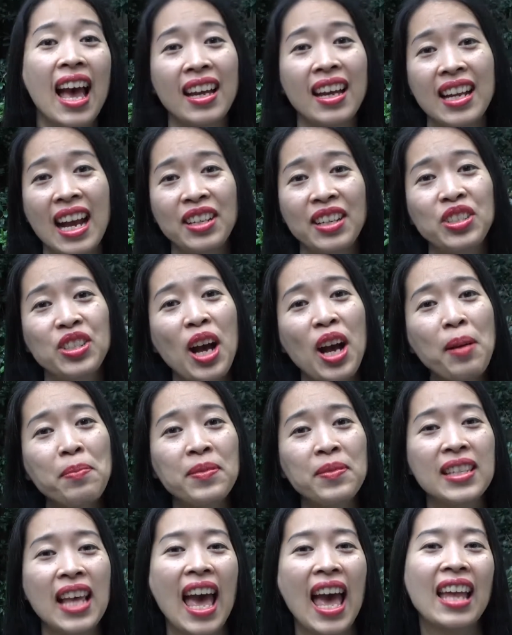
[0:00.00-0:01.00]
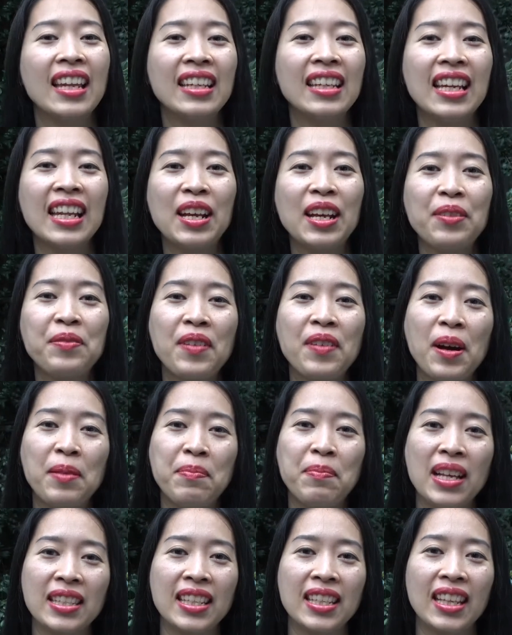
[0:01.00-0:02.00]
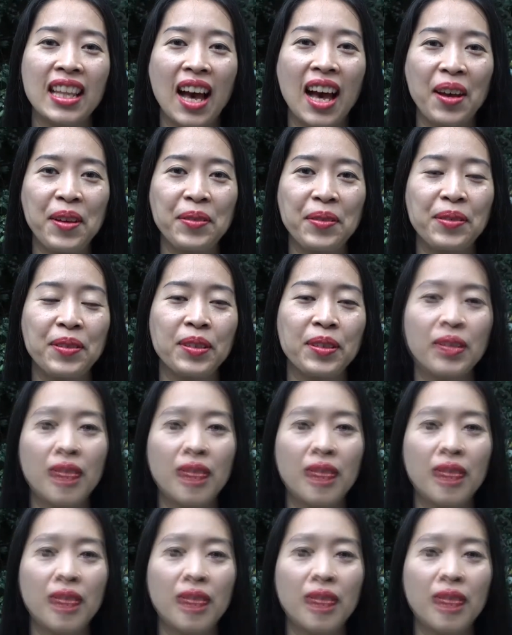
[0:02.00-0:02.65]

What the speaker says: get jobs and live a better life.